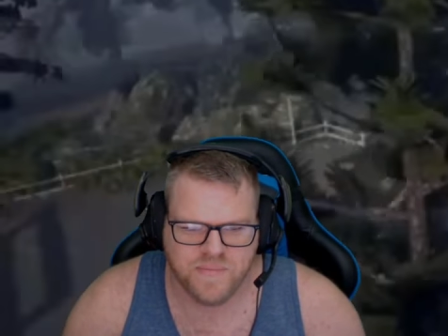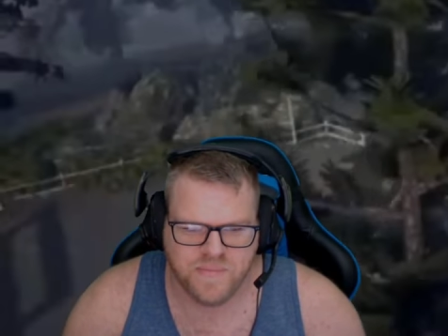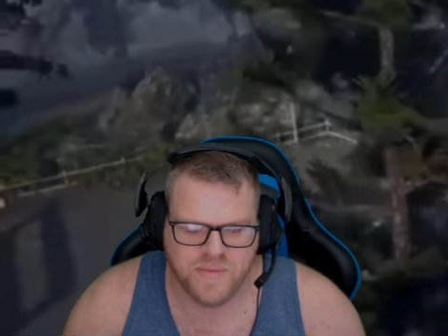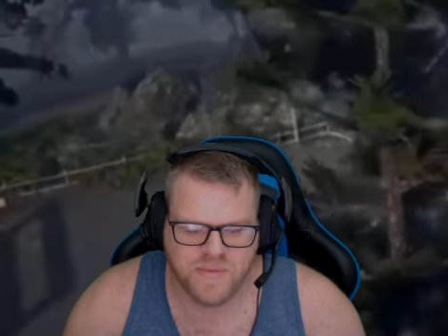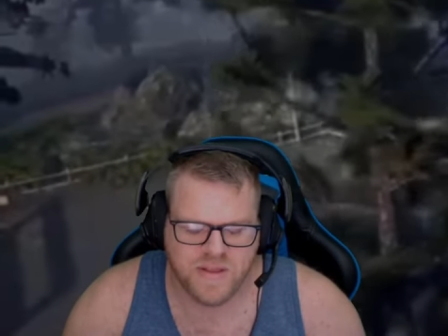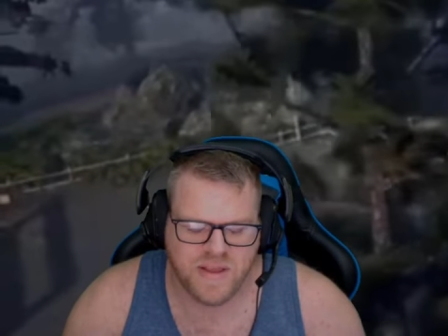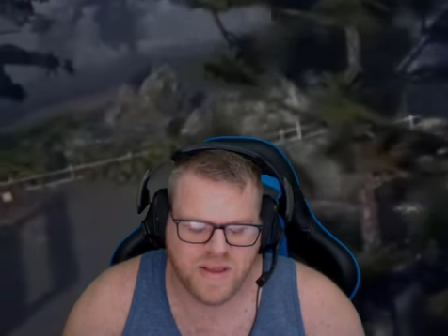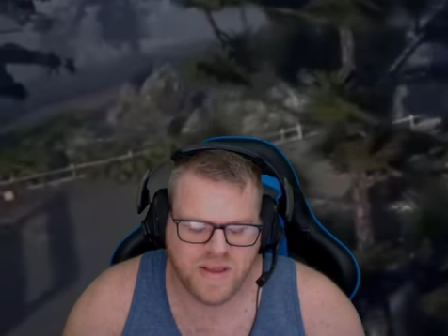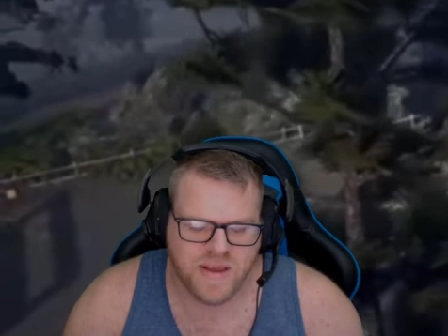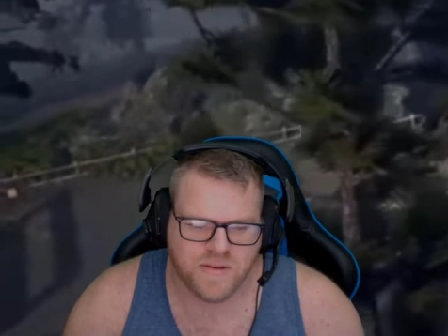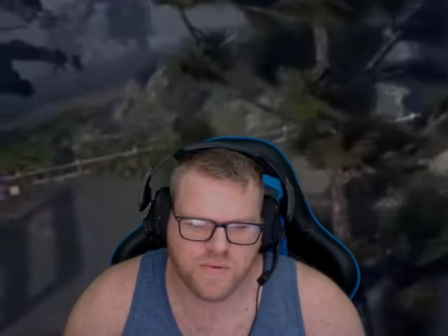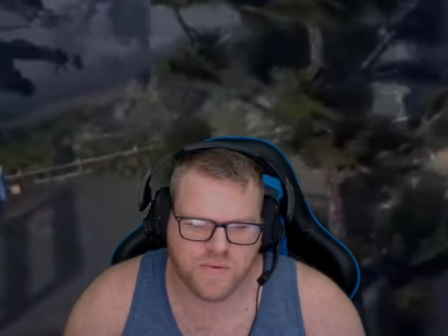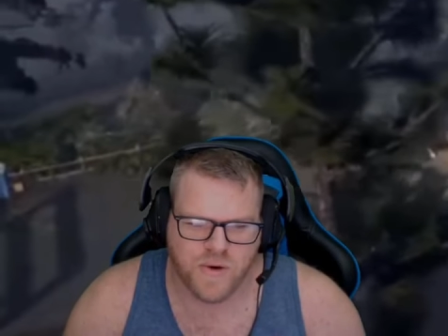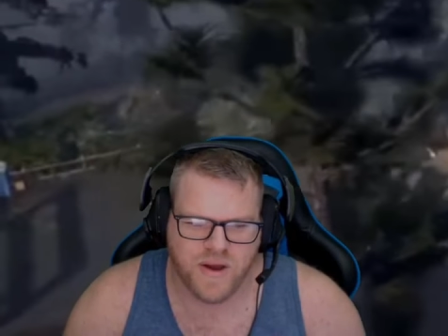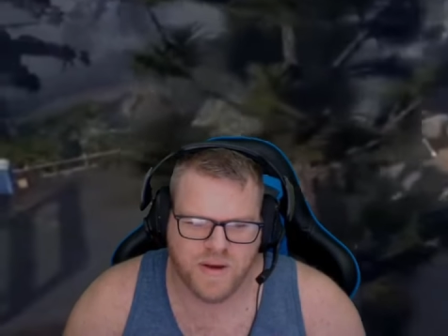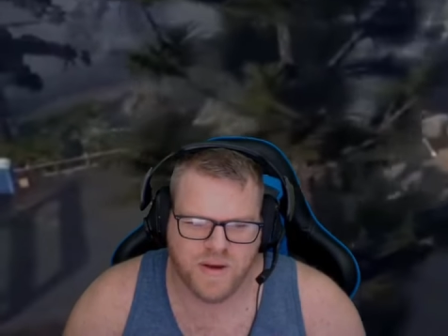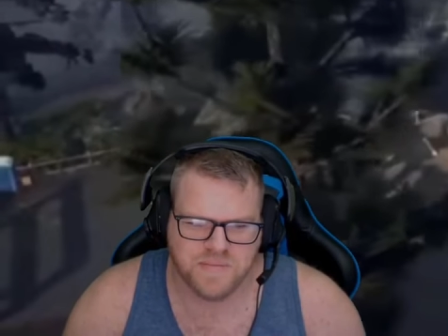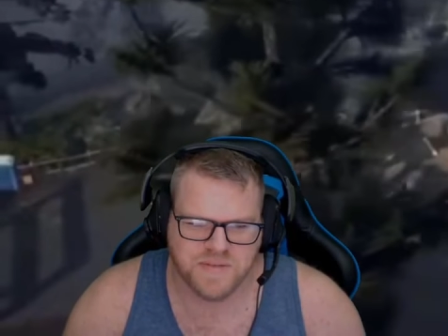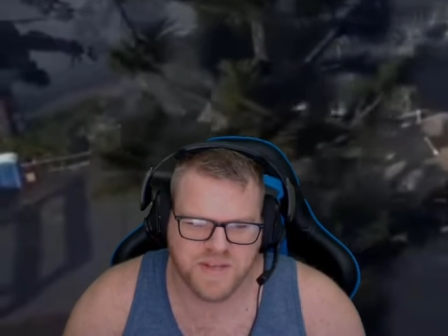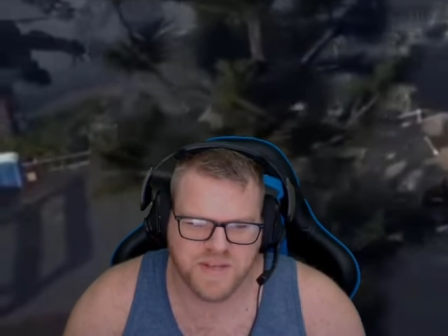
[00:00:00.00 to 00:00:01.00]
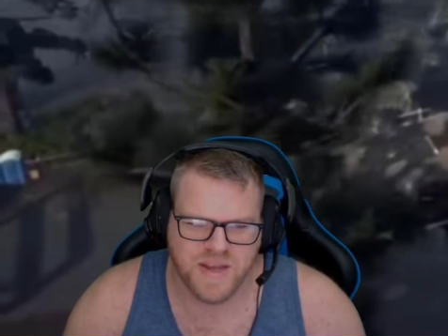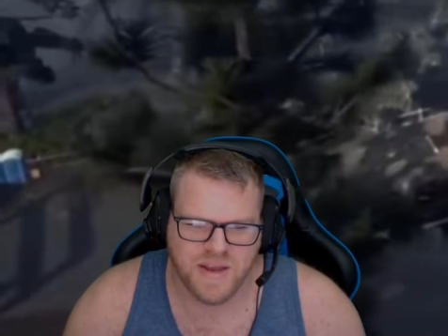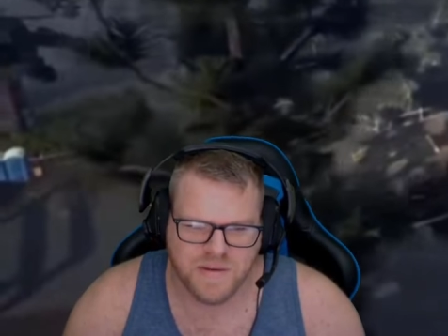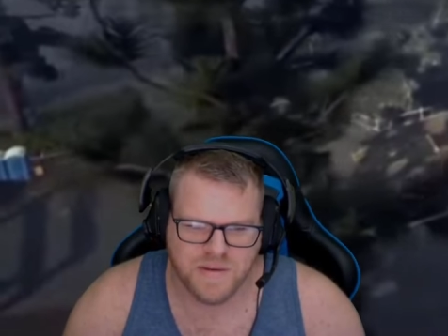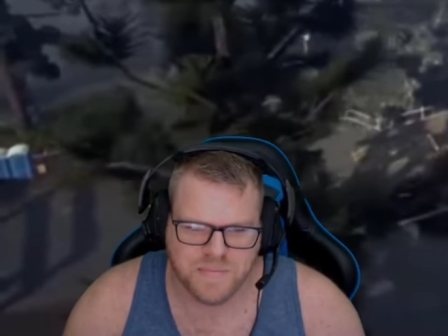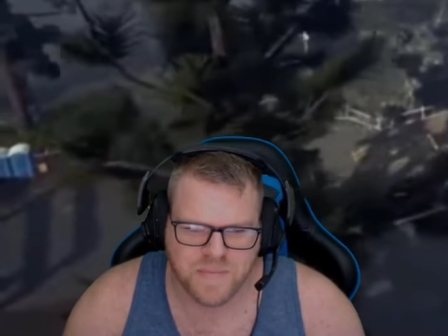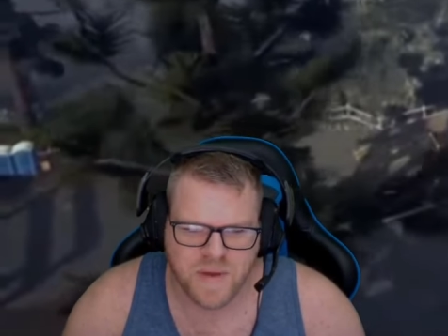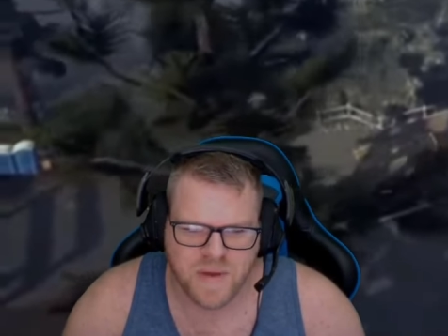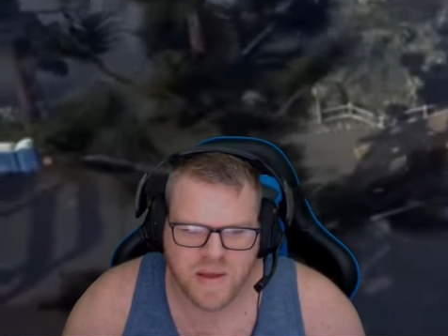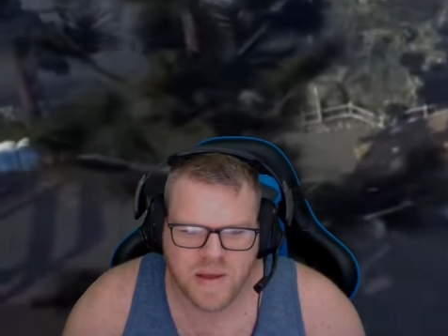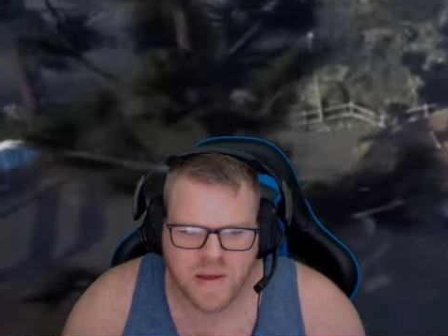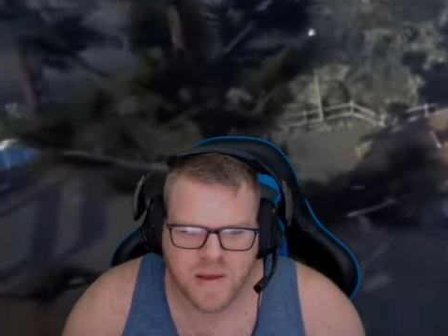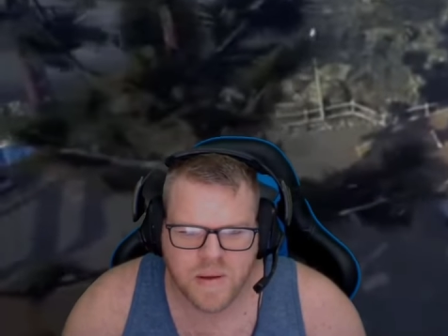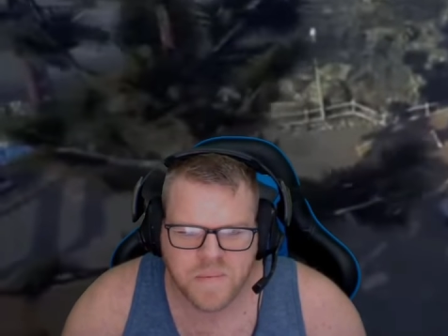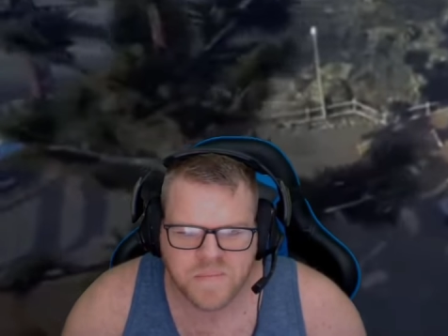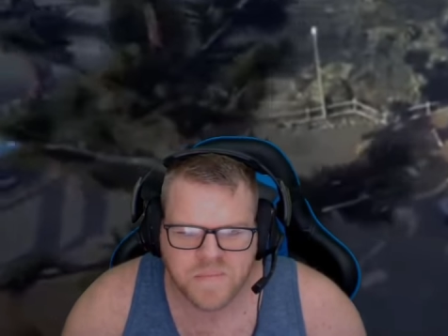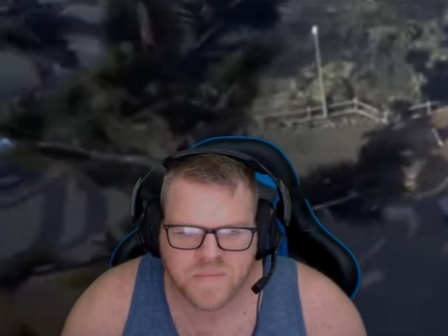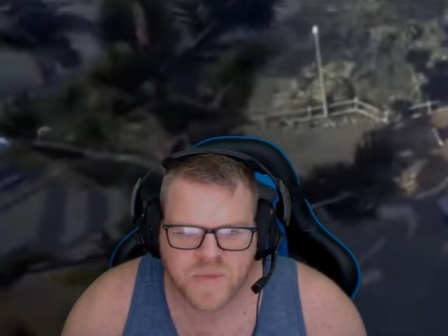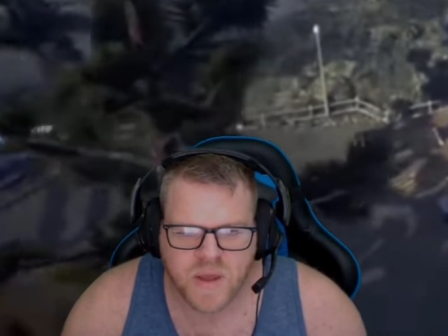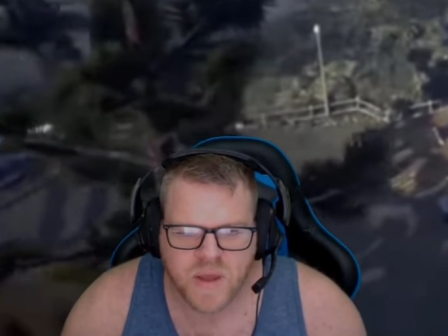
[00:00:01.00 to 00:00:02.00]
But they get quite upset.
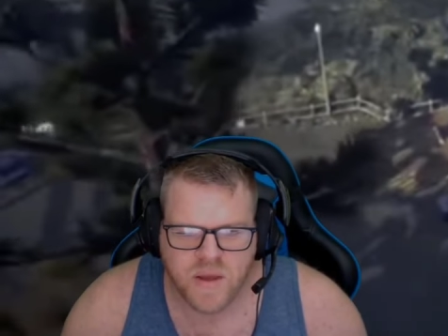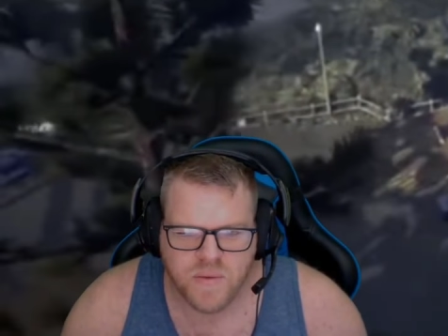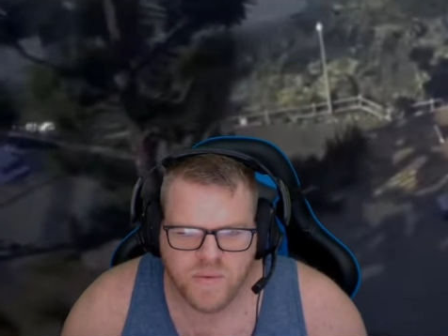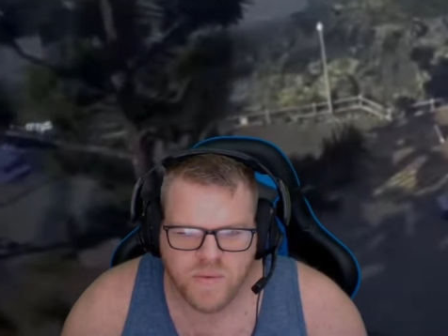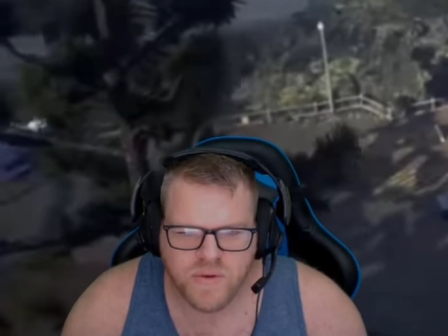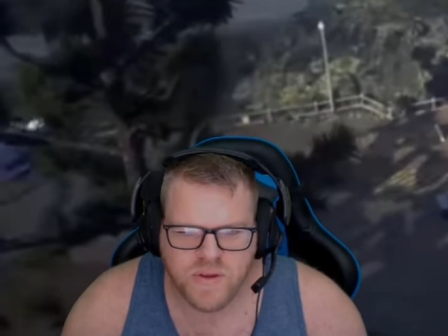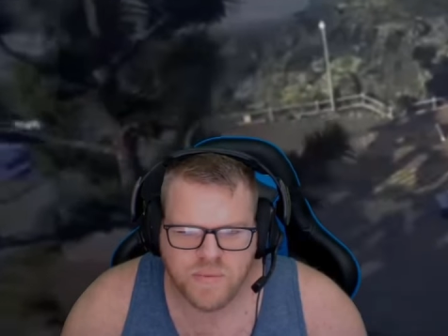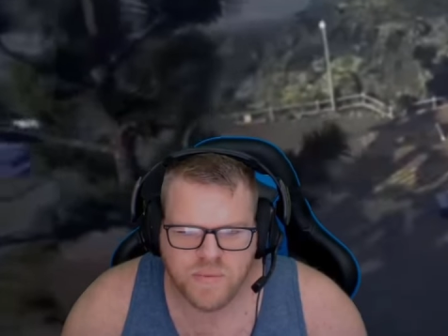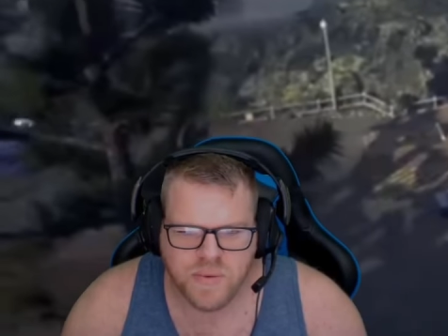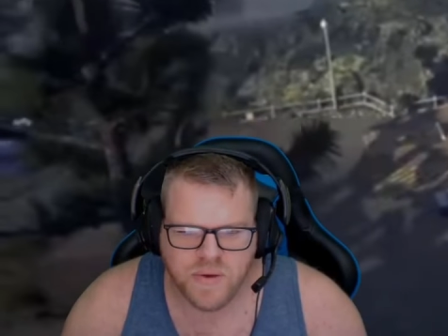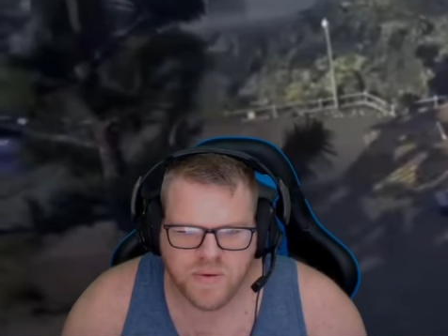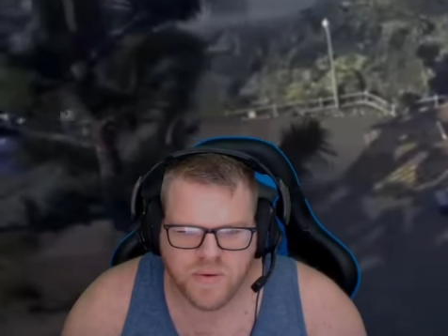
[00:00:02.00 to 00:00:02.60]
Will you build